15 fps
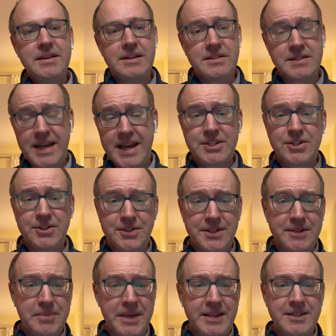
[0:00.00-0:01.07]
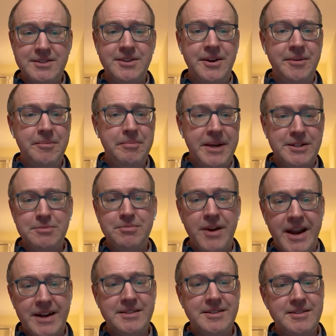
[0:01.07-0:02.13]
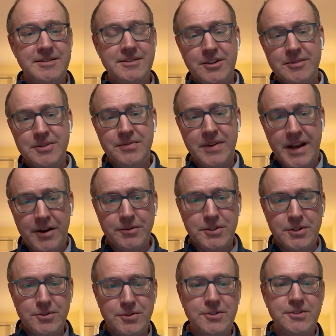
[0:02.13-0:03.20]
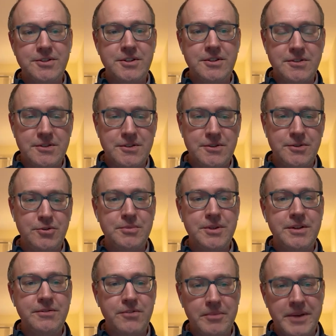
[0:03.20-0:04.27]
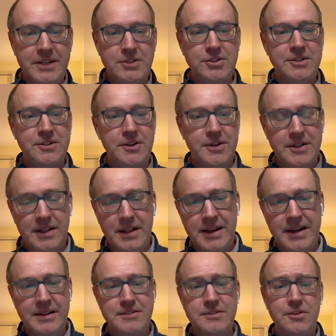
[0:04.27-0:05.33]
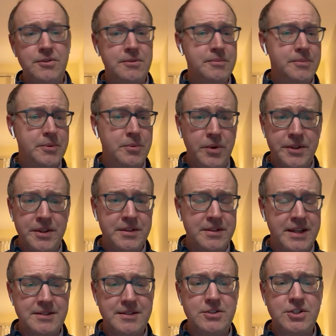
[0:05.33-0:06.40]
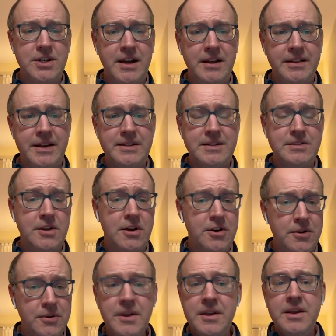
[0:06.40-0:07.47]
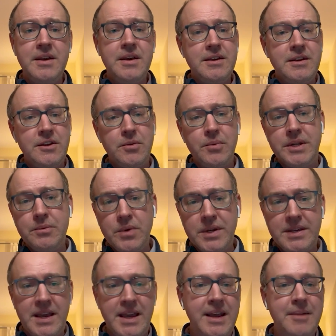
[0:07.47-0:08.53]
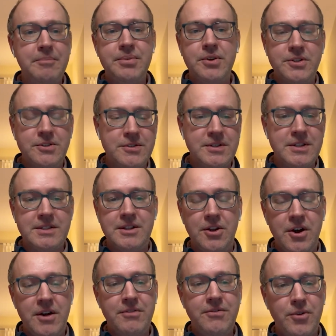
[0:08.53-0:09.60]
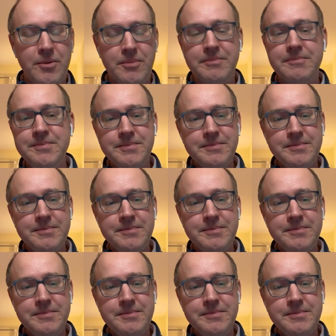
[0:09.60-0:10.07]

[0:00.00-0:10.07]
is actually based on best practices in terms of how users consume information online. So the one of the things that she highlights is, we can't produce these long form